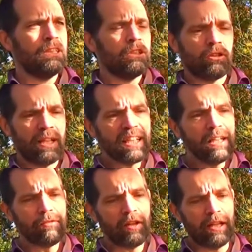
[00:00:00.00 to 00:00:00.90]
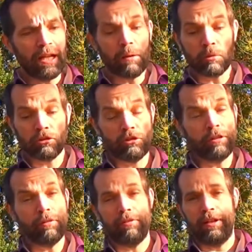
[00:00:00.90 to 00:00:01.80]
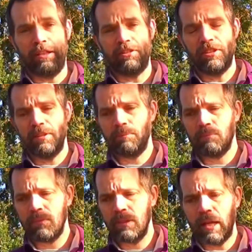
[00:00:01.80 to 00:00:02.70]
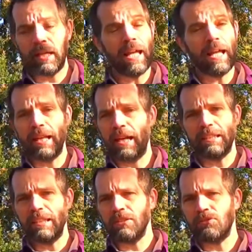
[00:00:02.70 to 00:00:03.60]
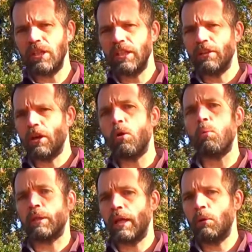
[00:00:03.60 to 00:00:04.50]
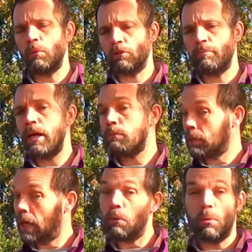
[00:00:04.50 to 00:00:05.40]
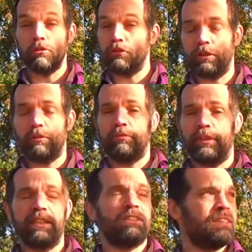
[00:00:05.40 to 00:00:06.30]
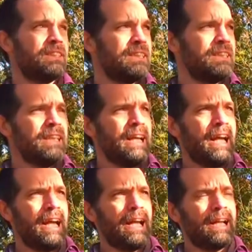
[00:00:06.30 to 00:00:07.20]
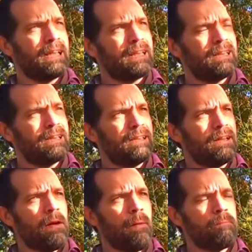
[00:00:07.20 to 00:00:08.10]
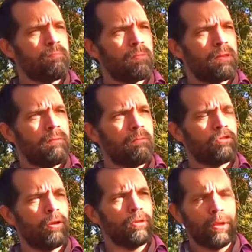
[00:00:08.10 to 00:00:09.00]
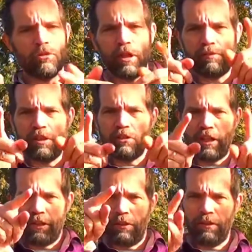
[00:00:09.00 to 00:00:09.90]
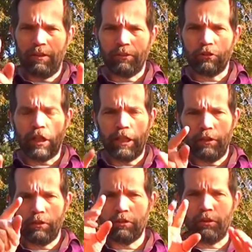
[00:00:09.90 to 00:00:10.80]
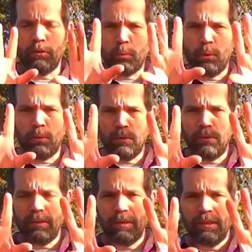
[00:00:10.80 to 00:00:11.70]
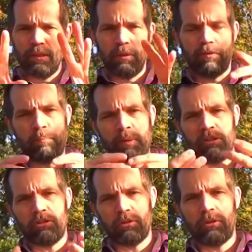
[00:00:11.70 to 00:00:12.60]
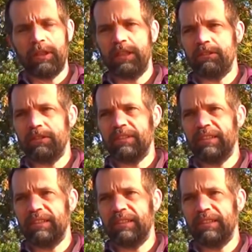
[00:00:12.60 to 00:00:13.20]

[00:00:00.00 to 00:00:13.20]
So that evening I was terrified. Again, I didn't really know what hell was about, but I was terrified. And sometimes you have these little tiles on the wall with a picture on it.